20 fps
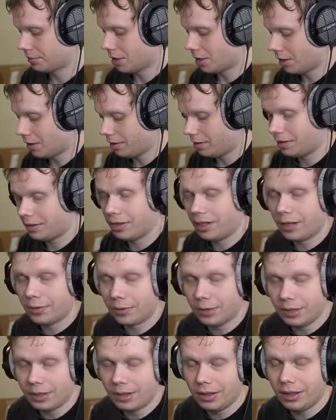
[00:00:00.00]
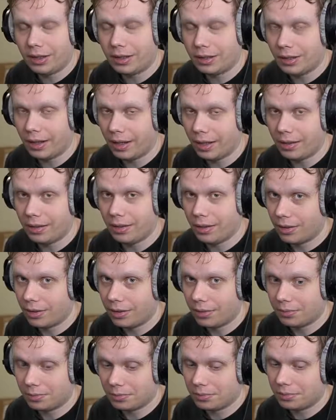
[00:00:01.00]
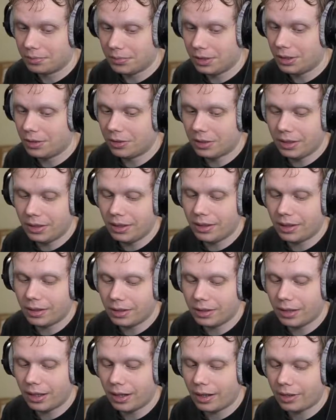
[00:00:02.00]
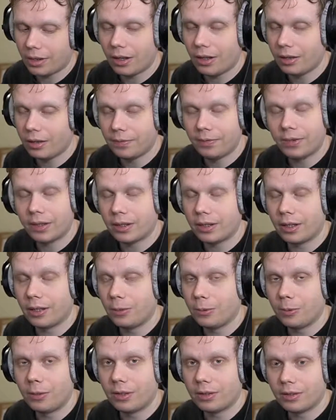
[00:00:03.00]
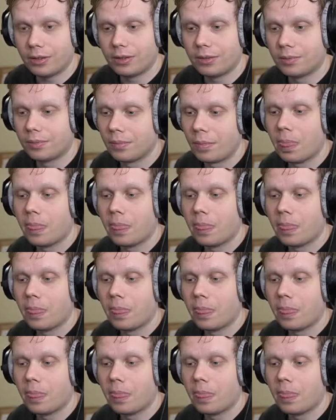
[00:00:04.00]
Honestly, I really like the analog. You know, it can clack all it fucking wants.